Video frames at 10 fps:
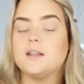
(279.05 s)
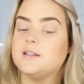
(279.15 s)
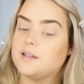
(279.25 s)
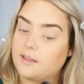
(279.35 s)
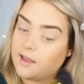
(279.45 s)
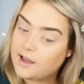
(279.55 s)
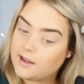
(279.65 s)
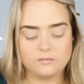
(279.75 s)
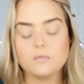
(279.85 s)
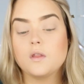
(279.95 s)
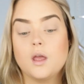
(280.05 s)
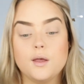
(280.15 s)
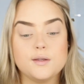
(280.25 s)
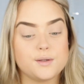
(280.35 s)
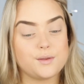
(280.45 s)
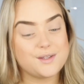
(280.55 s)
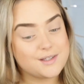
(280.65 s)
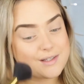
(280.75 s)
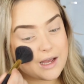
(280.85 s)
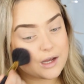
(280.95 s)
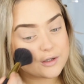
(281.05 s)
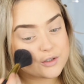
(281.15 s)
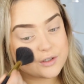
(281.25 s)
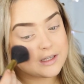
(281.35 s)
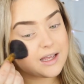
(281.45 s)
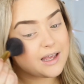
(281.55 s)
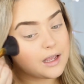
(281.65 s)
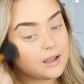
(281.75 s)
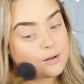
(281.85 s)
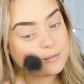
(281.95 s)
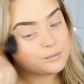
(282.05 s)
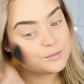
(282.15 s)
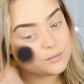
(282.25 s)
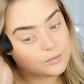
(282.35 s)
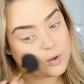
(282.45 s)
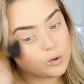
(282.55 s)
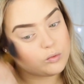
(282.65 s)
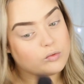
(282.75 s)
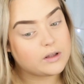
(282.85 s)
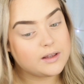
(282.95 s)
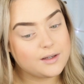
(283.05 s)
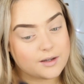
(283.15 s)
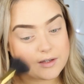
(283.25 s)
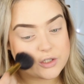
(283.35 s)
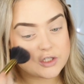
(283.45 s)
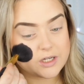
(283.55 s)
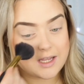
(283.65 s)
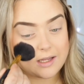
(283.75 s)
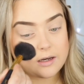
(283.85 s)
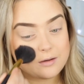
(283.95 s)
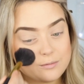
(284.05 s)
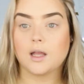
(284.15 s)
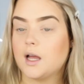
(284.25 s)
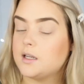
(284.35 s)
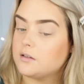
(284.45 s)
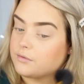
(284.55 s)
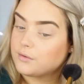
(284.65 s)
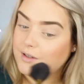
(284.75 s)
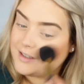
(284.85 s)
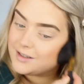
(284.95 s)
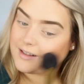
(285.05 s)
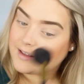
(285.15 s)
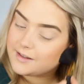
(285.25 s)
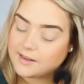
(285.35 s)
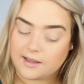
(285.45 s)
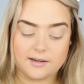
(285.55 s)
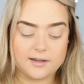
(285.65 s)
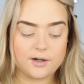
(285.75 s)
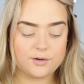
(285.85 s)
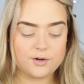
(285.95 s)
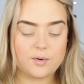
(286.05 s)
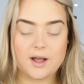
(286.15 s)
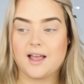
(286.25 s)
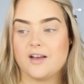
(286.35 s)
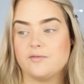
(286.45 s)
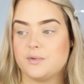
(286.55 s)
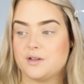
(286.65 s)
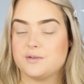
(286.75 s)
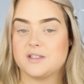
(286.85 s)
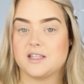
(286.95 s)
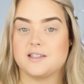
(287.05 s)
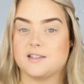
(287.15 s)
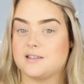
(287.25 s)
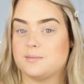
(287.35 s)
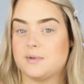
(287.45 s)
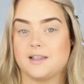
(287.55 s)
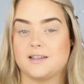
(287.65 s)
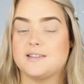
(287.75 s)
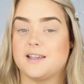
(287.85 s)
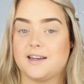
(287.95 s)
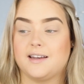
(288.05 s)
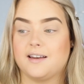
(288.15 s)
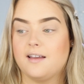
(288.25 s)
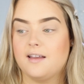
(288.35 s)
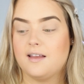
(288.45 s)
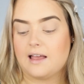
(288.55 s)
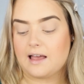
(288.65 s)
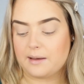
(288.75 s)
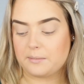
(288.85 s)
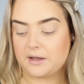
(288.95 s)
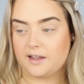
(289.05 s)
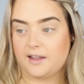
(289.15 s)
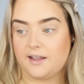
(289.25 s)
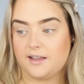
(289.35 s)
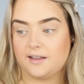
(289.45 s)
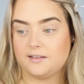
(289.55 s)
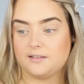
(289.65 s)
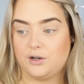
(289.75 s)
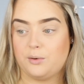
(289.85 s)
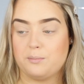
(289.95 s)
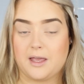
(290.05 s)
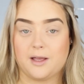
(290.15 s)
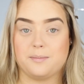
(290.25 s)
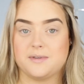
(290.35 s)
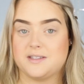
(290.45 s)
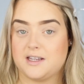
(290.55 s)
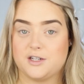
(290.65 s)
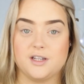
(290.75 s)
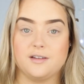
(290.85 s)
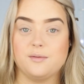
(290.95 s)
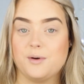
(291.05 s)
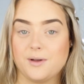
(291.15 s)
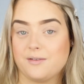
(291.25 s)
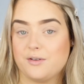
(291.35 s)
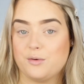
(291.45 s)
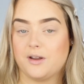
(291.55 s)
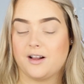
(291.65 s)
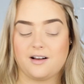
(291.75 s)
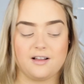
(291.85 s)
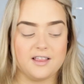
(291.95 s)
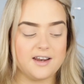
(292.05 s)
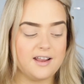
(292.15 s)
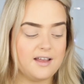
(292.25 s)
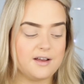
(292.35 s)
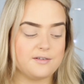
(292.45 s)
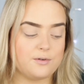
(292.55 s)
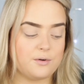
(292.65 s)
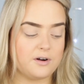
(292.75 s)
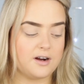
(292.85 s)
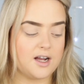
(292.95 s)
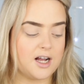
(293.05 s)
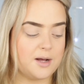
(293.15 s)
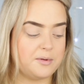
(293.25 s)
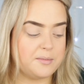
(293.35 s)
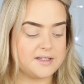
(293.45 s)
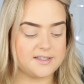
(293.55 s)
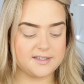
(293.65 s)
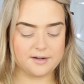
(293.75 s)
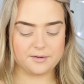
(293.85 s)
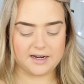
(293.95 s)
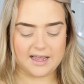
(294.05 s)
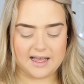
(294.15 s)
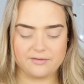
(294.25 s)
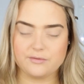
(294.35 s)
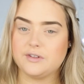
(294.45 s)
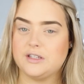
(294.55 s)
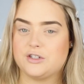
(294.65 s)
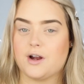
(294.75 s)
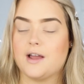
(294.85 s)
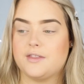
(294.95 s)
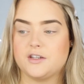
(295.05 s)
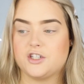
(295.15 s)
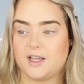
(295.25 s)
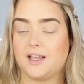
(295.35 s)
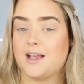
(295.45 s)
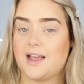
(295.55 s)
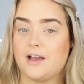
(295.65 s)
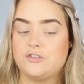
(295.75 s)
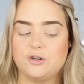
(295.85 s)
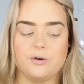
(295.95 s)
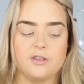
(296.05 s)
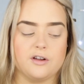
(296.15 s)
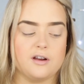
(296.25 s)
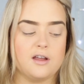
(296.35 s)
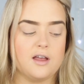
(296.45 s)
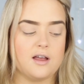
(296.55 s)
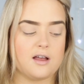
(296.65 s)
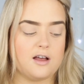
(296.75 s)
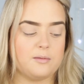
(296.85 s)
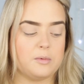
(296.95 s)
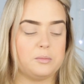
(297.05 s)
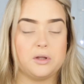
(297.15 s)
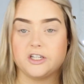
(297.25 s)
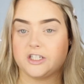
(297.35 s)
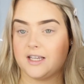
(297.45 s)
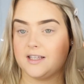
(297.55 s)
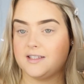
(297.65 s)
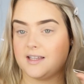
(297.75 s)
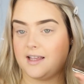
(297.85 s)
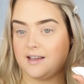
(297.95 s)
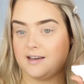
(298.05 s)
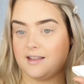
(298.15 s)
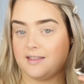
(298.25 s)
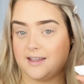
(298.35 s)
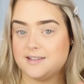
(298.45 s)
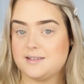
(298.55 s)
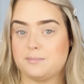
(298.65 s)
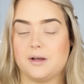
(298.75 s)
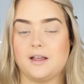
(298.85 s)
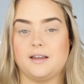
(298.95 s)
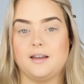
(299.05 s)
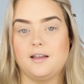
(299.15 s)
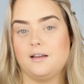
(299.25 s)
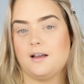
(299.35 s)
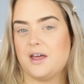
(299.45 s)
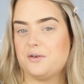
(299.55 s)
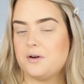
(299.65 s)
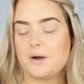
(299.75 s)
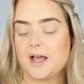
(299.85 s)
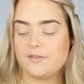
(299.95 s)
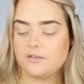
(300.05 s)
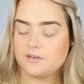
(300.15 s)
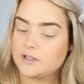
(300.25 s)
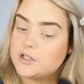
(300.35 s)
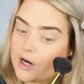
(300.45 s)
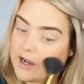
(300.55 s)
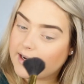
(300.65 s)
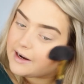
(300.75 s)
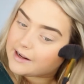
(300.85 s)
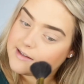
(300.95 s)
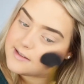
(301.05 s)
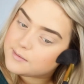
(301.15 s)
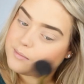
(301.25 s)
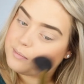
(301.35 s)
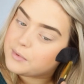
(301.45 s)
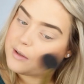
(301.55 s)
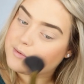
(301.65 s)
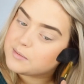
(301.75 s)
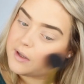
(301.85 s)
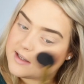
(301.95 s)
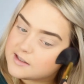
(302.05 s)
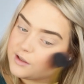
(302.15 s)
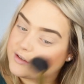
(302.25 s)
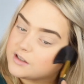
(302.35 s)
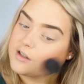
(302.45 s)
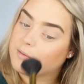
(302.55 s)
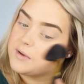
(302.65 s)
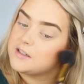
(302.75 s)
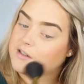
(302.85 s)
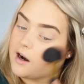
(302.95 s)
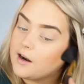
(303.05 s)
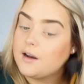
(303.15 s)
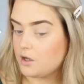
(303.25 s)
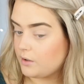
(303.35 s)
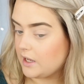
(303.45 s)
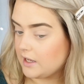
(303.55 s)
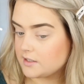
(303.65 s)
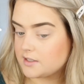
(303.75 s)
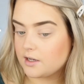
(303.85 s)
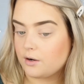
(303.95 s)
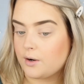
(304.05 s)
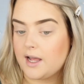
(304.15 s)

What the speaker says: to that. So this is actually a really nice shade. I kind of really like that, and I don't know why I haven't been using this. This has been like sitting at my little makeup station, whatever you want to call it, for a couple months now, and I haven't really tried this shade. I have two other blush shades in this, but I don't know, I haven't really tried it. I guess it was because it looked a little bit dark. Okay, so I